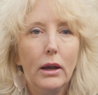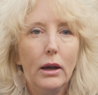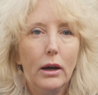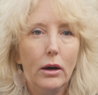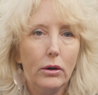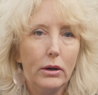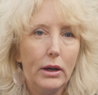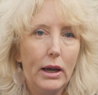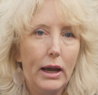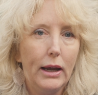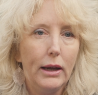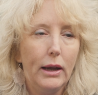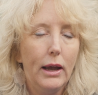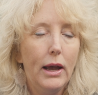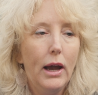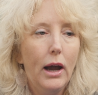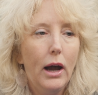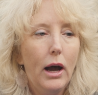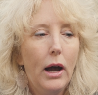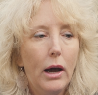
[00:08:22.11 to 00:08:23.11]
Okay,
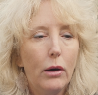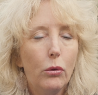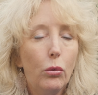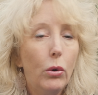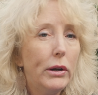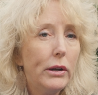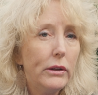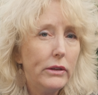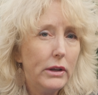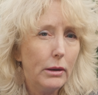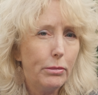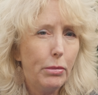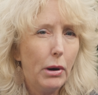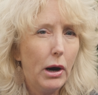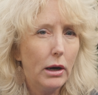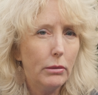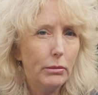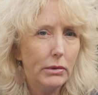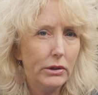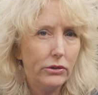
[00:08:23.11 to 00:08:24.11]
one of the
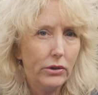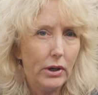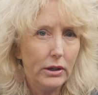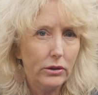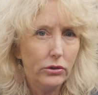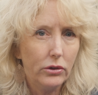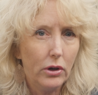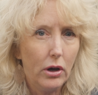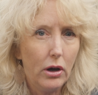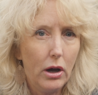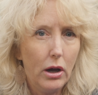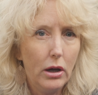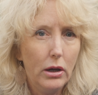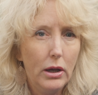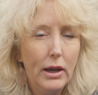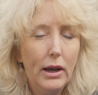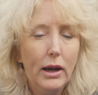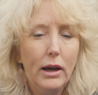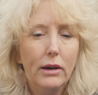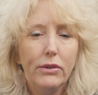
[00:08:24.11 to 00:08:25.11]
apartments I saw,
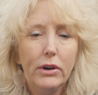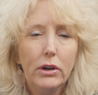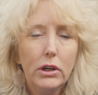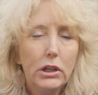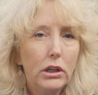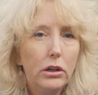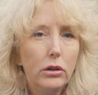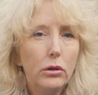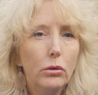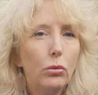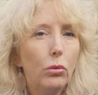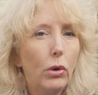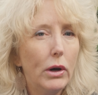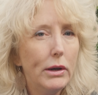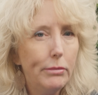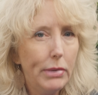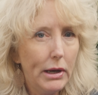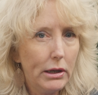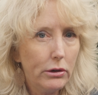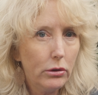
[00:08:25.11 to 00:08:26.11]
a very cute
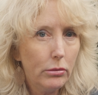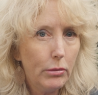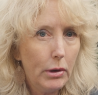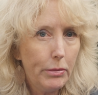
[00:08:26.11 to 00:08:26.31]
1-bedroom